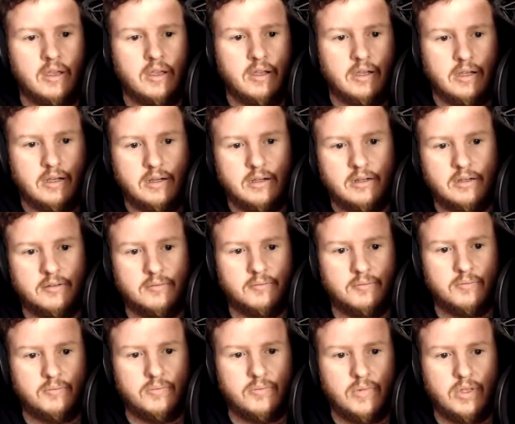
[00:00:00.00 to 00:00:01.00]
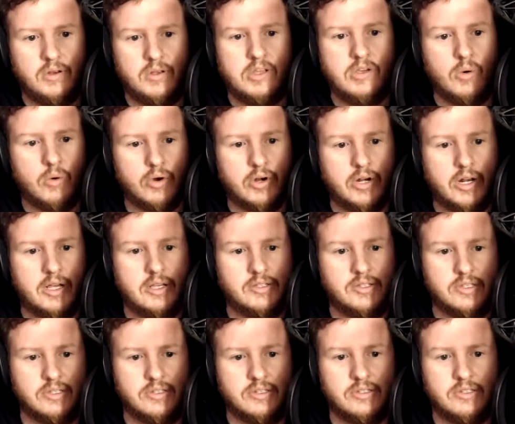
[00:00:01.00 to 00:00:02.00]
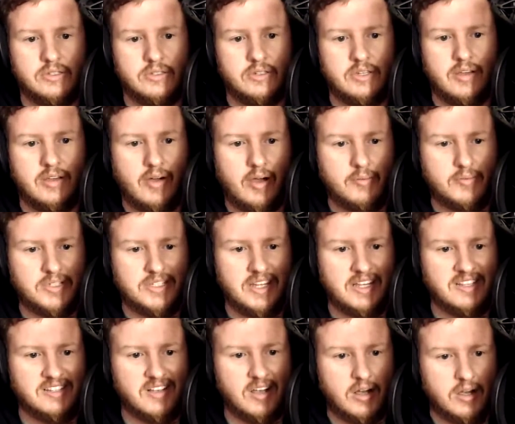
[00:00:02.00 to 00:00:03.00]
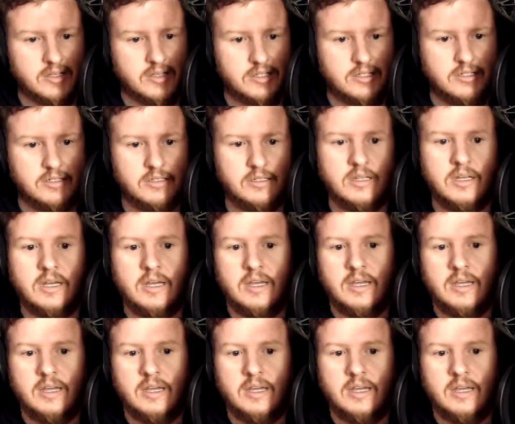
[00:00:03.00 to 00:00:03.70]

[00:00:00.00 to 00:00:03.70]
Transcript: He organizes DevOps Days Austin,